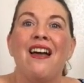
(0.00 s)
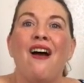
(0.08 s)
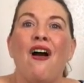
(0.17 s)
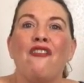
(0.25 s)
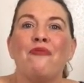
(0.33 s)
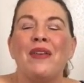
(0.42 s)

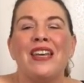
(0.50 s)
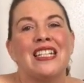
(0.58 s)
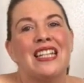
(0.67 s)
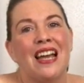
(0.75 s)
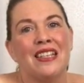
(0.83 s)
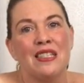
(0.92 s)
I've
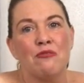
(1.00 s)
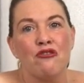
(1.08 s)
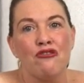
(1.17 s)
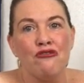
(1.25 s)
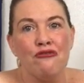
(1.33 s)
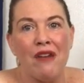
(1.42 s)
picked out
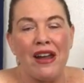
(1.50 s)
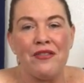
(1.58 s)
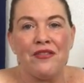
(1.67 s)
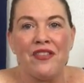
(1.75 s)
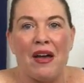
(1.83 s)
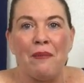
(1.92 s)
some
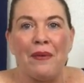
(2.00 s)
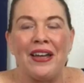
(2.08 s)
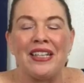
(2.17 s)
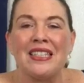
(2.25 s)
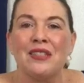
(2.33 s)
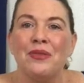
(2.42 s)
great
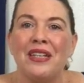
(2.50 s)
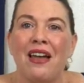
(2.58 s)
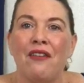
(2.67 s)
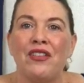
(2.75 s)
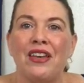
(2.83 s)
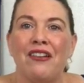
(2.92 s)
fabrics that we
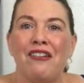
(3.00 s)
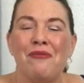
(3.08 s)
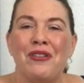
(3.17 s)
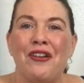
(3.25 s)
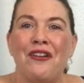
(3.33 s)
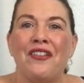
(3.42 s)
have here at
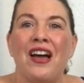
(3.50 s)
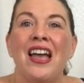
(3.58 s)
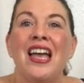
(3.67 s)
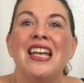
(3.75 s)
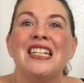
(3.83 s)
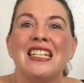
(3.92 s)
Minerva
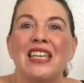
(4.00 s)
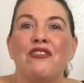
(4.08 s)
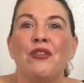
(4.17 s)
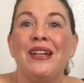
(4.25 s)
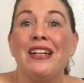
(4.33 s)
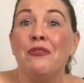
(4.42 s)
to give
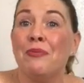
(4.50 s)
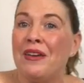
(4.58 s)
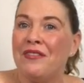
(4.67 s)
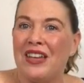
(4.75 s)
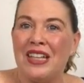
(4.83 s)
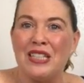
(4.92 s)
you a little
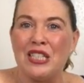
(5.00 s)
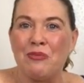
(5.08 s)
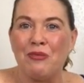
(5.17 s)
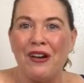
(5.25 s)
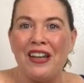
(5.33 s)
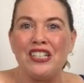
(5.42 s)
bit of
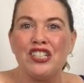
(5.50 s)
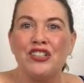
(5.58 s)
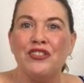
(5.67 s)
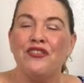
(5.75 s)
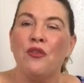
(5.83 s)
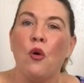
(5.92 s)

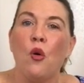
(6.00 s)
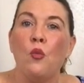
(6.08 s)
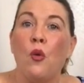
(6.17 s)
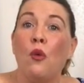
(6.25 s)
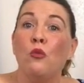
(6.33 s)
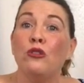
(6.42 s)
inspiration for
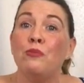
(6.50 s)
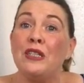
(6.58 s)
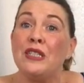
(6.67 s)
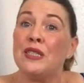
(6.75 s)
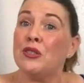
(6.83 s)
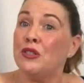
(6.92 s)
what would
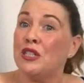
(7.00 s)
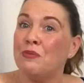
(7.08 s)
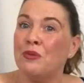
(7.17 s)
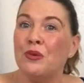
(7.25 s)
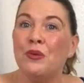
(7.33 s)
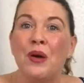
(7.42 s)
be
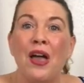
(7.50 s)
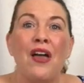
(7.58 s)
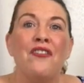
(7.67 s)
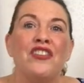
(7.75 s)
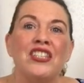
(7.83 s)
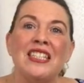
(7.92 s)
suitable
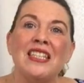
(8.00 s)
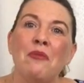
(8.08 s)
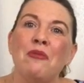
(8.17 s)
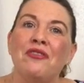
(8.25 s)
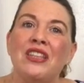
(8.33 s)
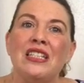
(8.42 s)
for
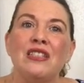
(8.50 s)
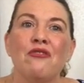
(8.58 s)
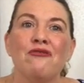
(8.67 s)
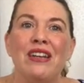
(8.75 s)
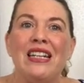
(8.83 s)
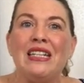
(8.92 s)
some of these
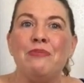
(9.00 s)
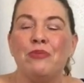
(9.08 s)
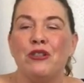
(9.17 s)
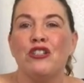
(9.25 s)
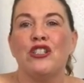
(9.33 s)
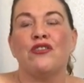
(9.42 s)
really
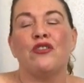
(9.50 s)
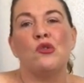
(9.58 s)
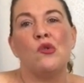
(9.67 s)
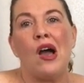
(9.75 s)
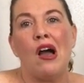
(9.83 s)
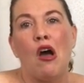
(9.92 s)
beautiful